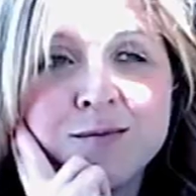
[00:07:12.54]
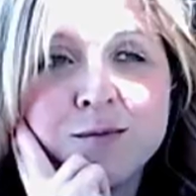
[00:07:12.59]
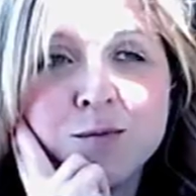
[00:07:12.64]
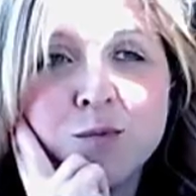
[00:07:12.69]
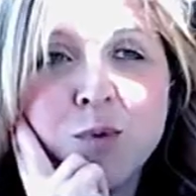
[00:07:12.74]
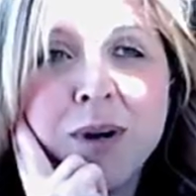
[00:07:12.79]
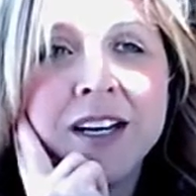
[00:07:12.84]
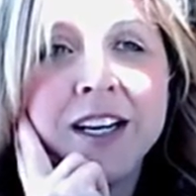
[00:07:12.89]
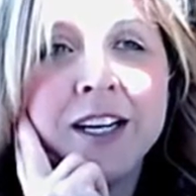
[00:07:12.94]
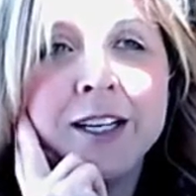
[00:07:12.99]

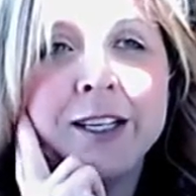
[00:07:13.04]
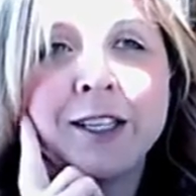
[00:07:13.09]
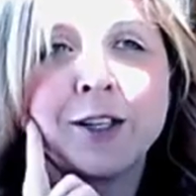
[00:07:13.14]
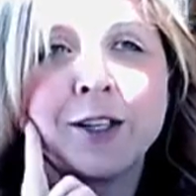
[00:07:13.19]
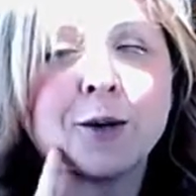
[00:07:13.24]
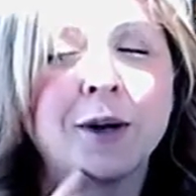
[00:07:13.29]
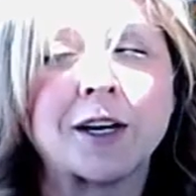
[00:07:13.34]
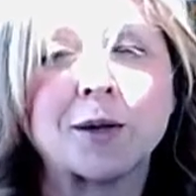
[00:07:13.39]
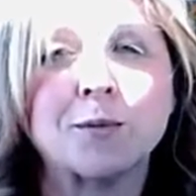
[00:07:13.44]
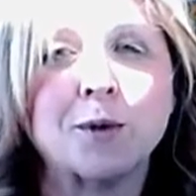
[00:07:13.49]
What an
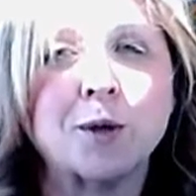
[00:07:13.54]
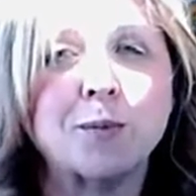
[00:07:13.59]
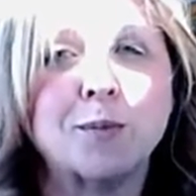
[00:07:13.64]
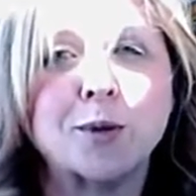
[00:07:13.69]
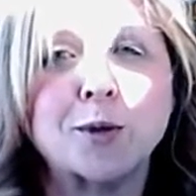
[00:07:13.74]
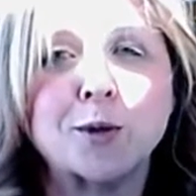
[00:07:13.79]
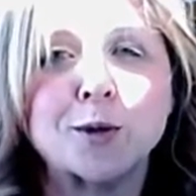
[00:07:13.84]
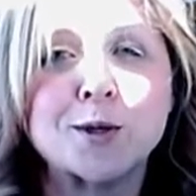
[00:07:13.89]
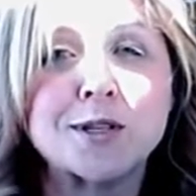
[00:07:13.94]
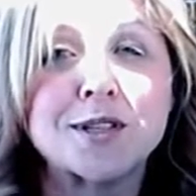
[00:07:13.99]
incredible
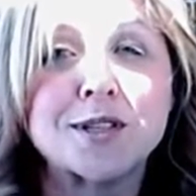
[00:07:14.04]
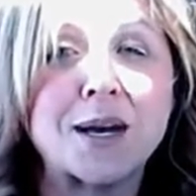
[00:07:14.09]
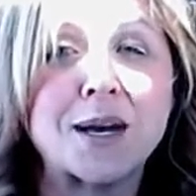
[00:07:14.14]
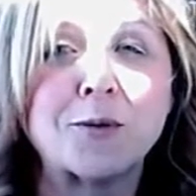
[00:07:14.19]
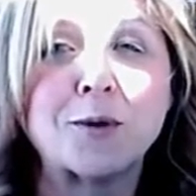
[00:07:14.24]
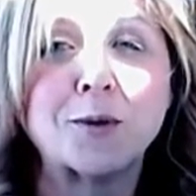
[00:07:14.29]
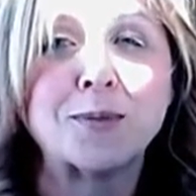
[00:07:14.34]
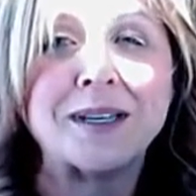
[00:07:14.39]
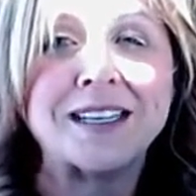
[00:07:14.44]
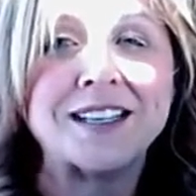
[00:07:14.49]
boost that
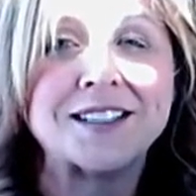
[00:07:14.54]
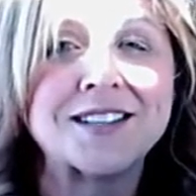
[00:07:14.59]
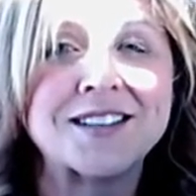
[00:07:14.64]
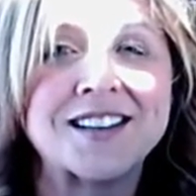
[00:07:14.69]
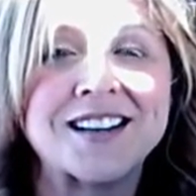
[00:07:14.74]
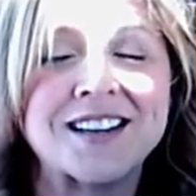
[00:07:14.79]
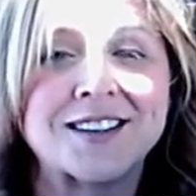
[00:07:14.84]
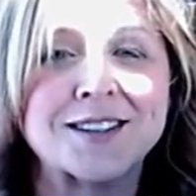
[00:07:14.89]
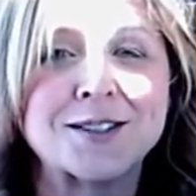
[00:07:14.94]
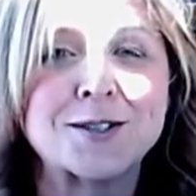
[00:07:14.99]
will be to
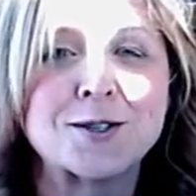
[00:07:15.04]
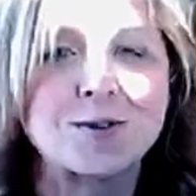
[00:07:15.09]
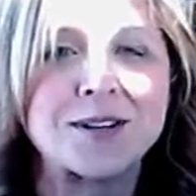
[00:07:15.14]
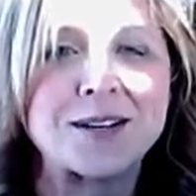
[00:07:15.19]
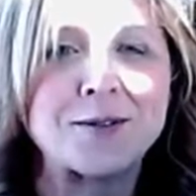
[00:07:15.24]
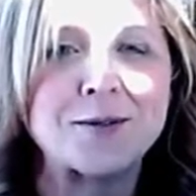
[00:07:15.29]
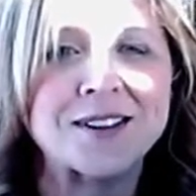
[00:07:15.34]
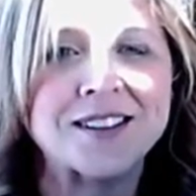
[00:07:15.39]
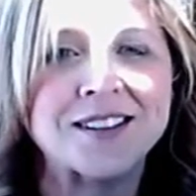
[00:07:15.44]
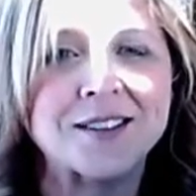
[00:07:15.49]
the
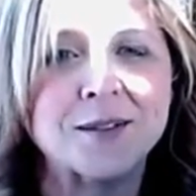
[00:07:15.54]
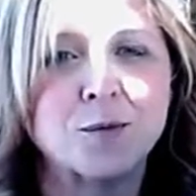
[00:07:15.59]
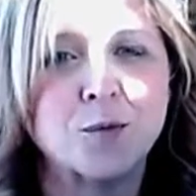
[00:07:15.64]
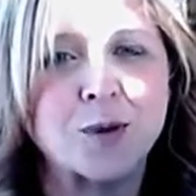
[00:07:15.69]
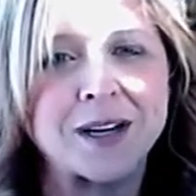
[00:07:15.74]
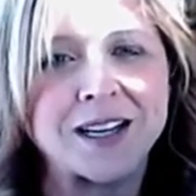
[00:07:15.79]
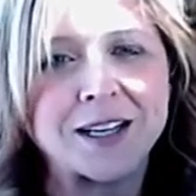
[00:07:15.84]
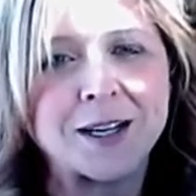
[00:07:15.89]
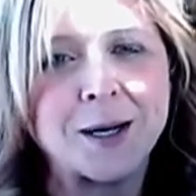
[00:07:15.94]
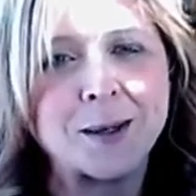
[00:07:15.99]
industry when
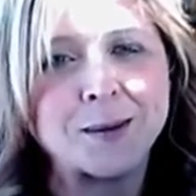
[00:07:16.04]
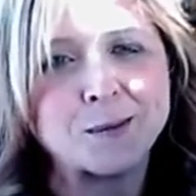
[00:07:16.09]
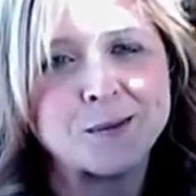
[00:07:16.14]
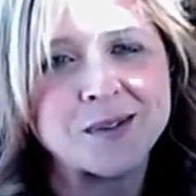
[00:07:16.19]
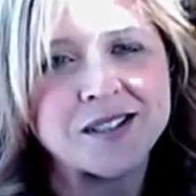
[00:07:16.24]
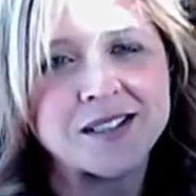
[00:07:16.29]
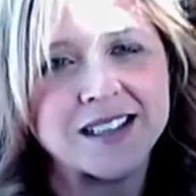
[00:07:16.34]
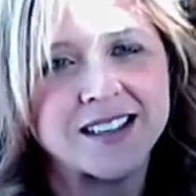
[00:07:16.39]
it comes.